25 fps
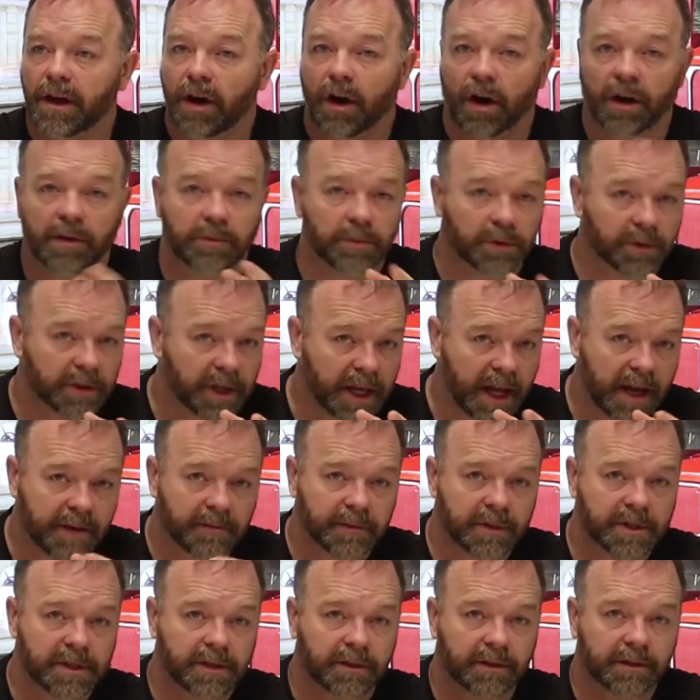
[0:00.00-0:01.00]
Onboard
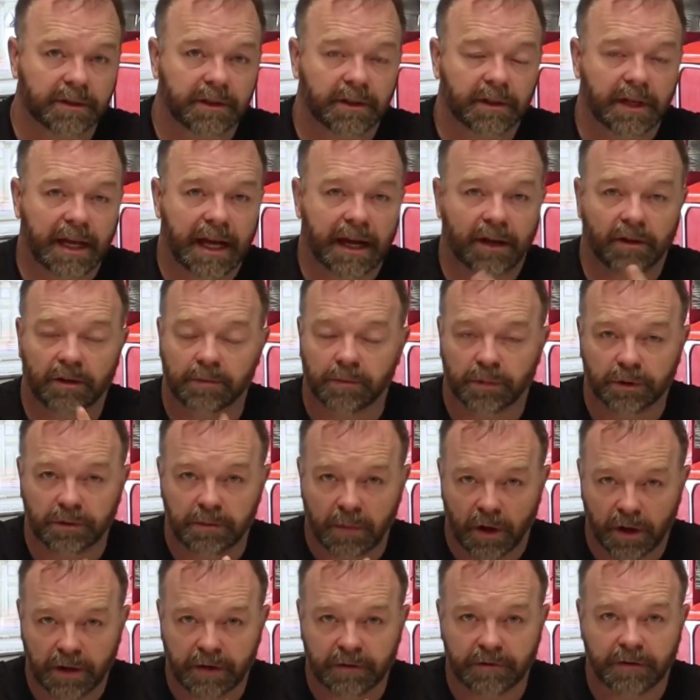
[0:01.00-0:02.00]
cameras on, onboard
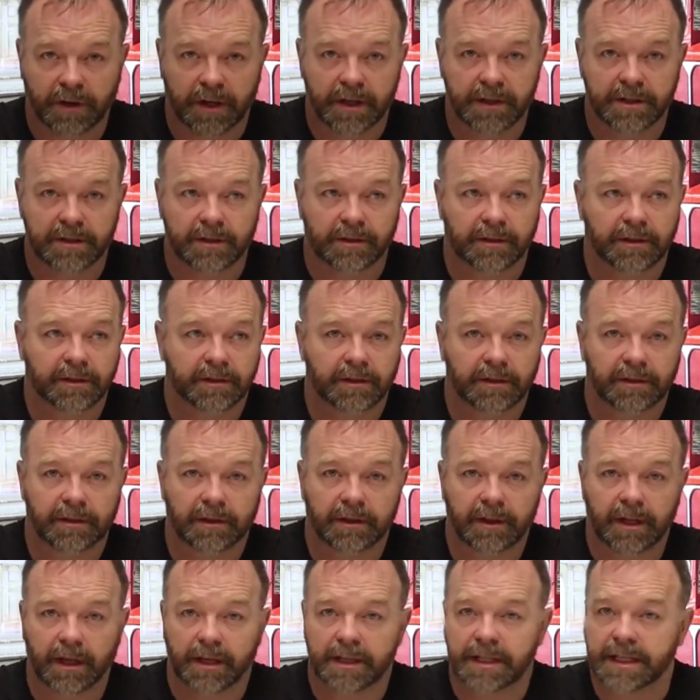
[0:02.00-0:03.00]
microphones on,
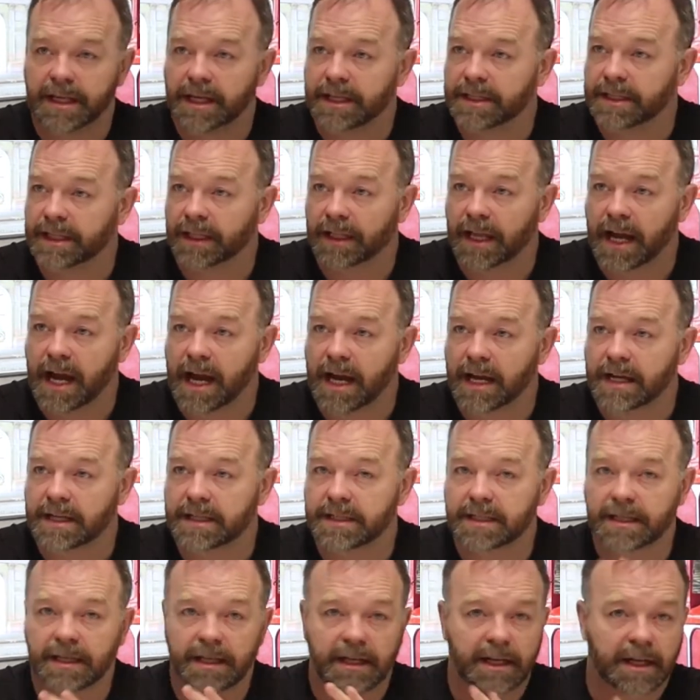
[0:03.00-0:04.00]
you know,
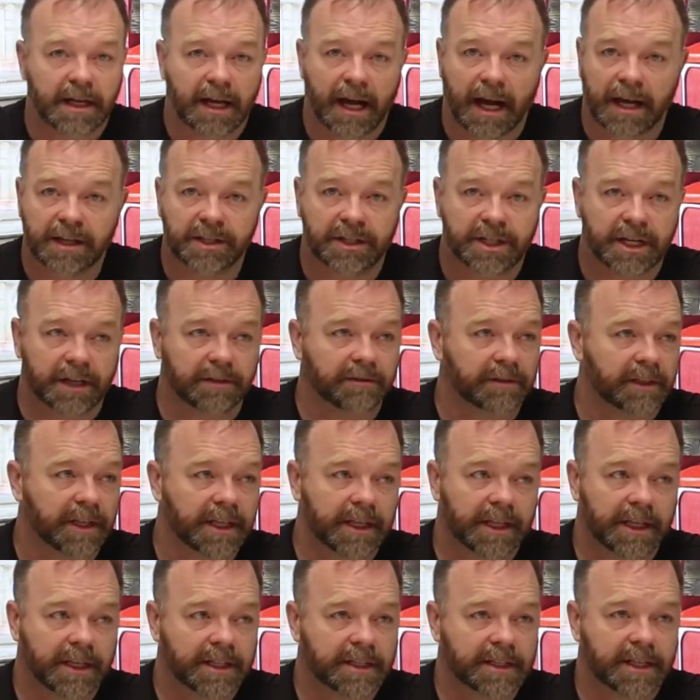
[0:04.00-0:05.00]
DSLRs are generally
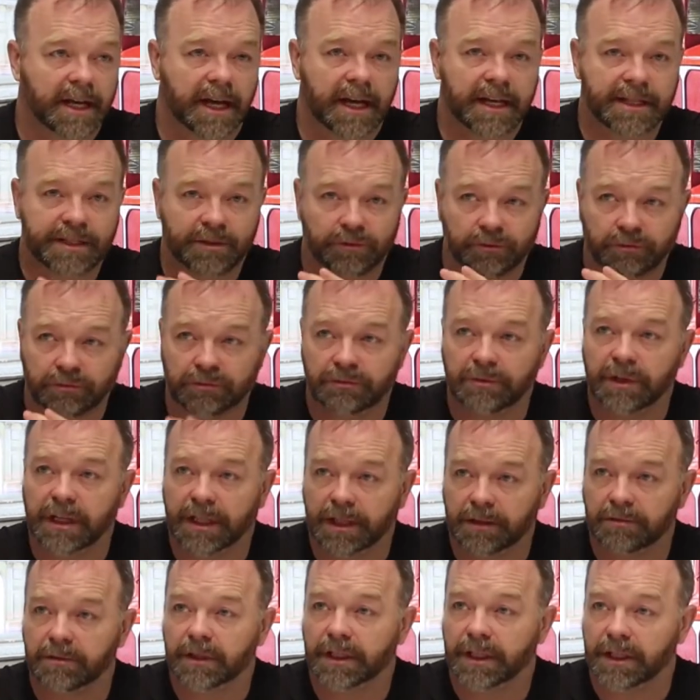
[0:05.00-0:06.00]
these days
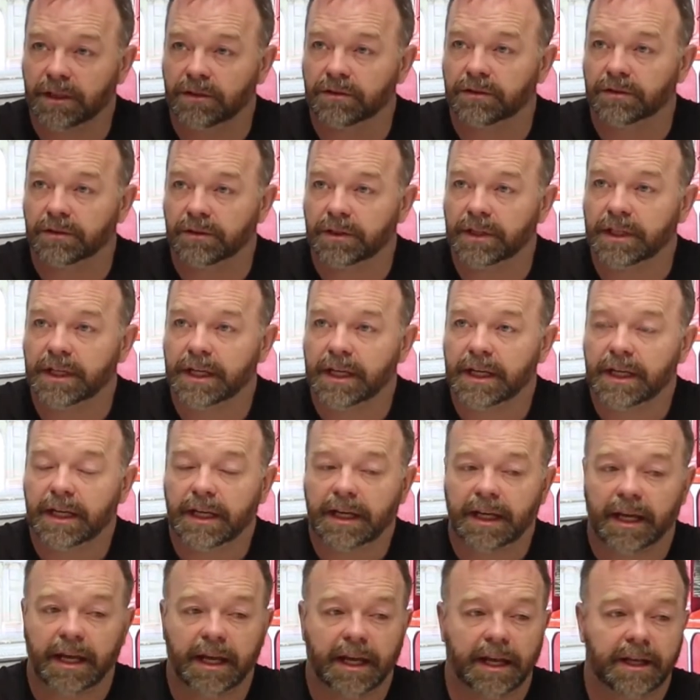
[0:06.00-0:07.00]
really, really good.
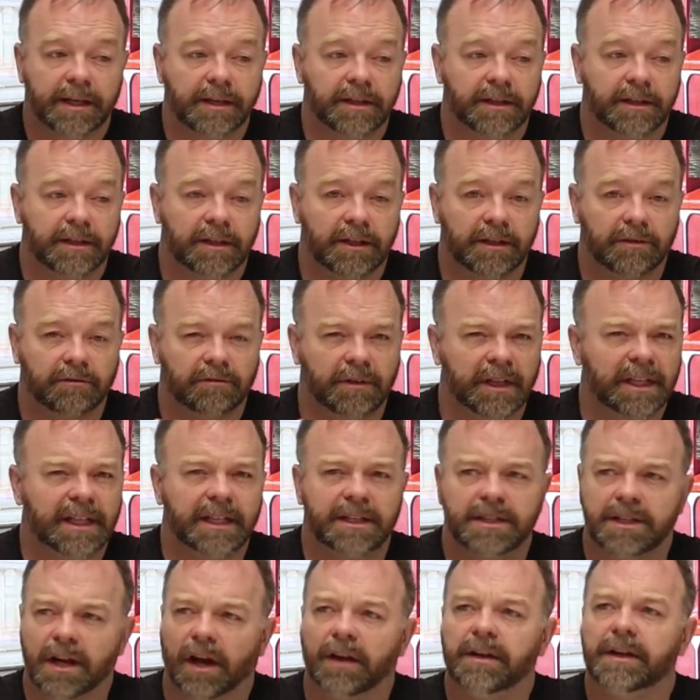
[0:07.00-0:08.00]
And you really
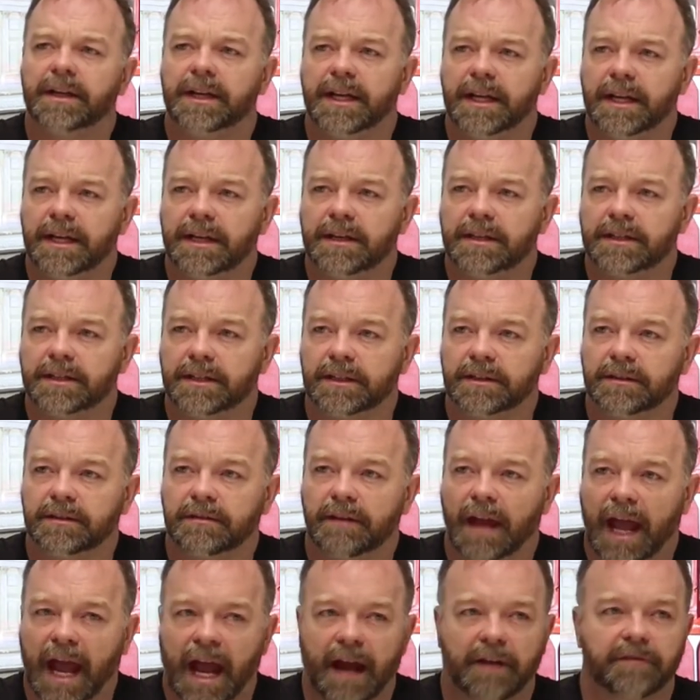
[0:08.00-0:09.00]
don't need to
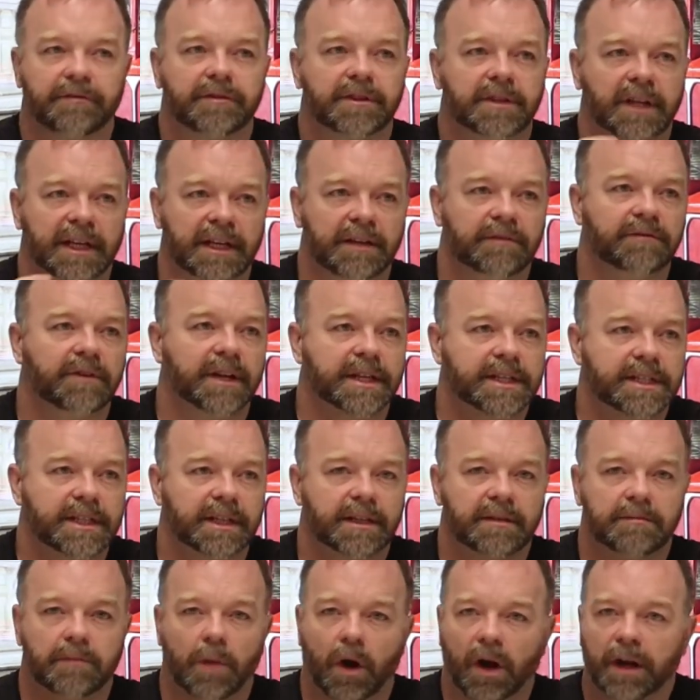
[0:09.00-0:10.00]
have to invest in
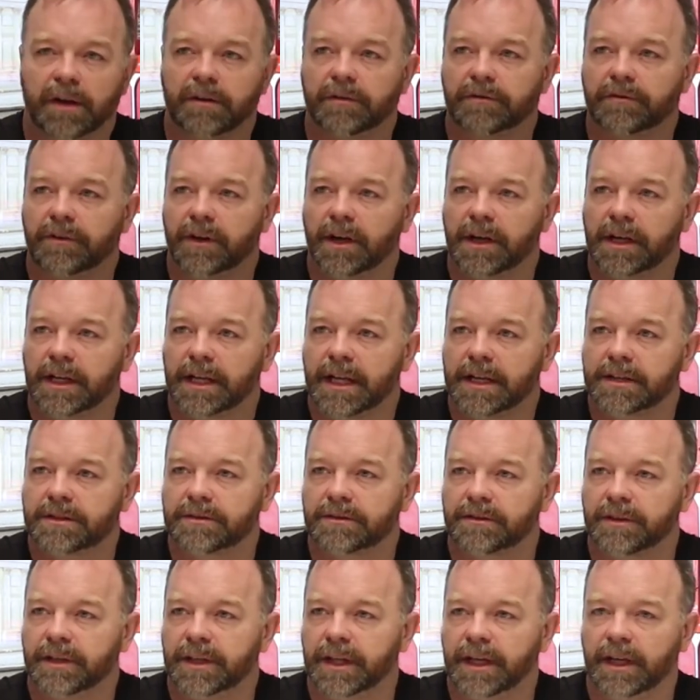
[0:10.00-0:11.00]
a microphone and that
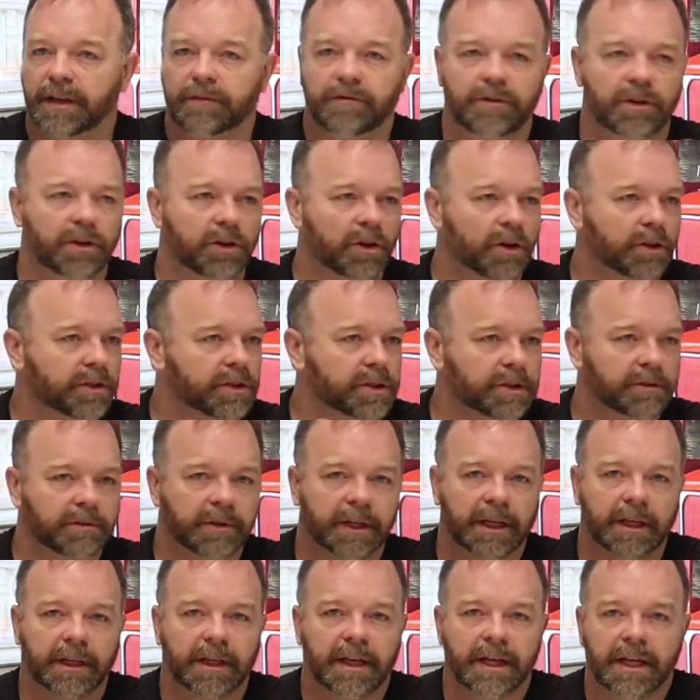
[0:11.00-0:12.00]
sort of thing if you're not
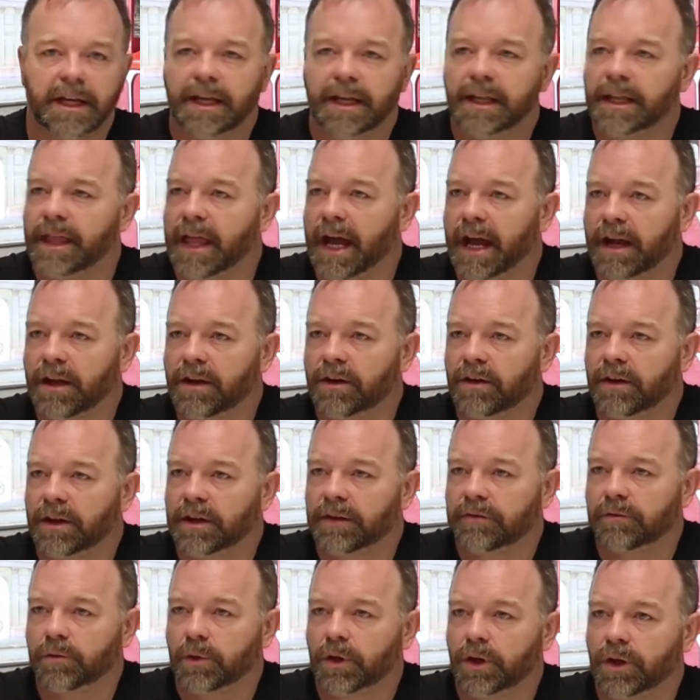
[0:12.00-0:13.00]
doing that kind
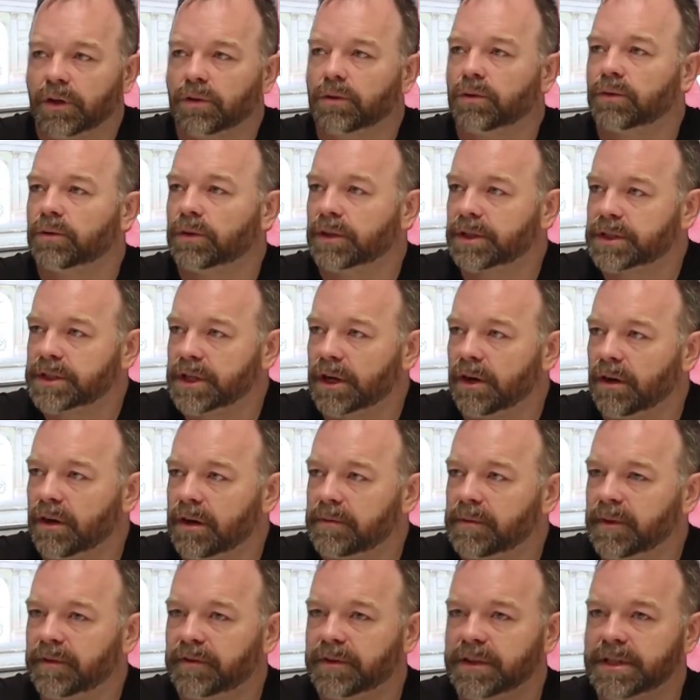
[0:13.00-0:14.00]
of work all the
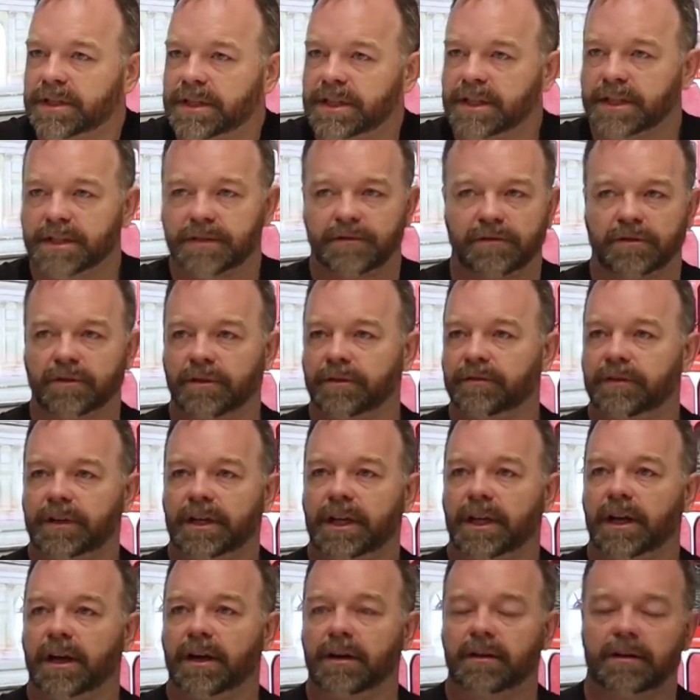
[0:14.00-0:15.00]
time. If it's just for a
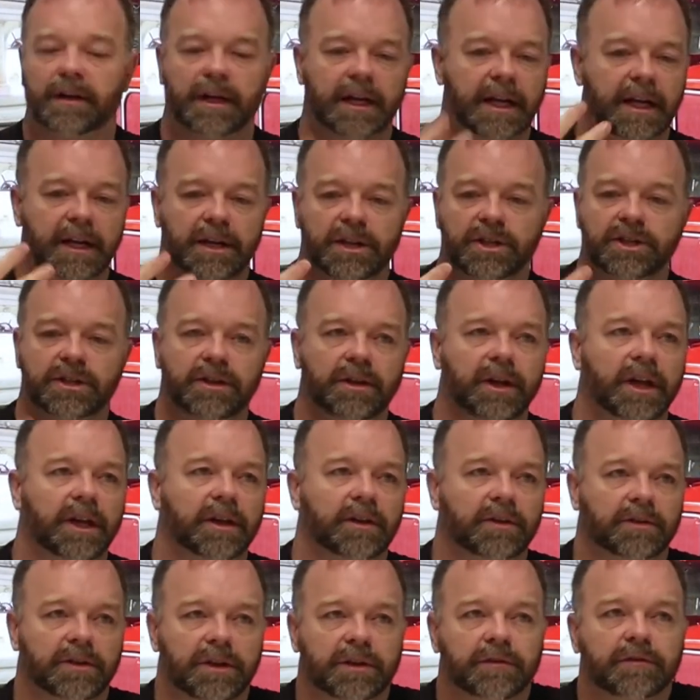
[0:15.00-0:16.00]
video, shooting
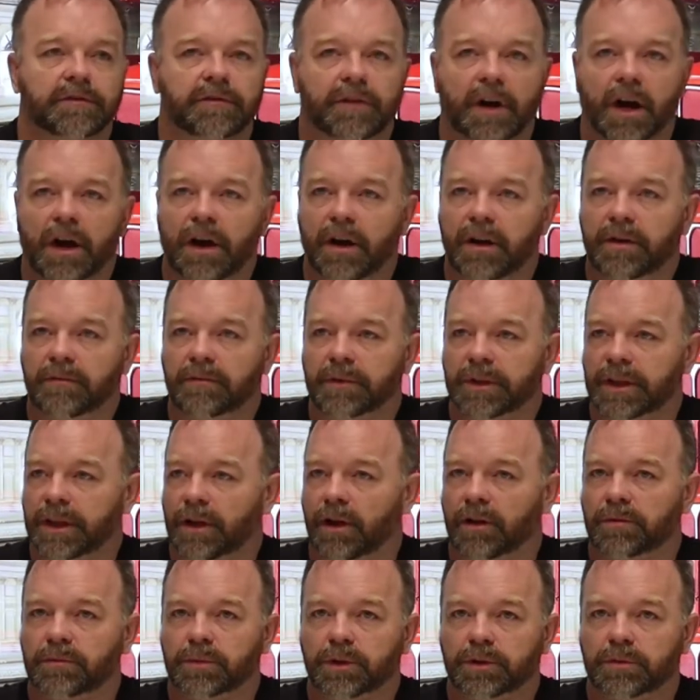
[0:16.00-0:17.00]
it on your phone with the
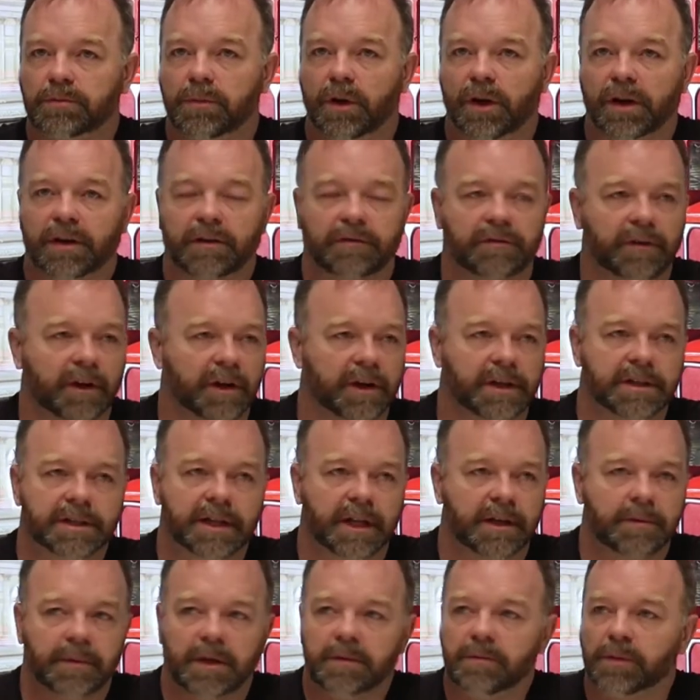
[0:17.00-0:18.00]
onboard microphone is
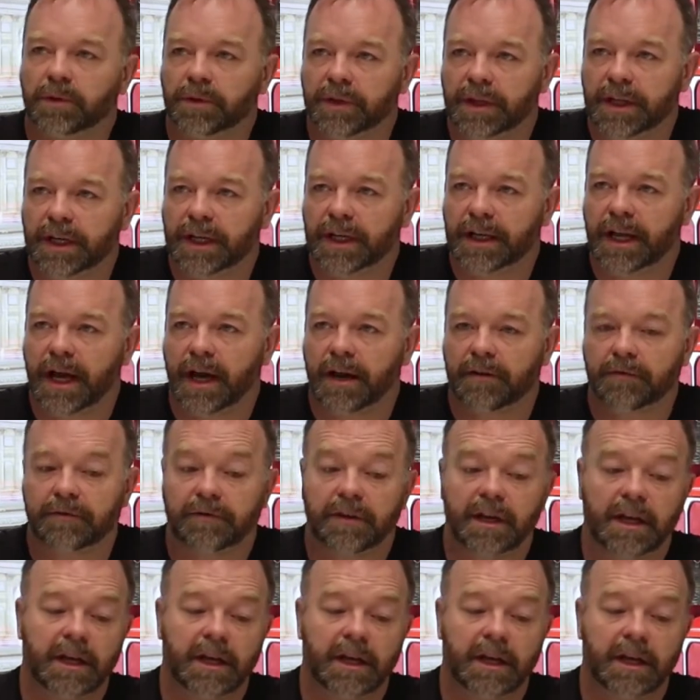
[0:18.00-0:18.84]
going to be more than enough.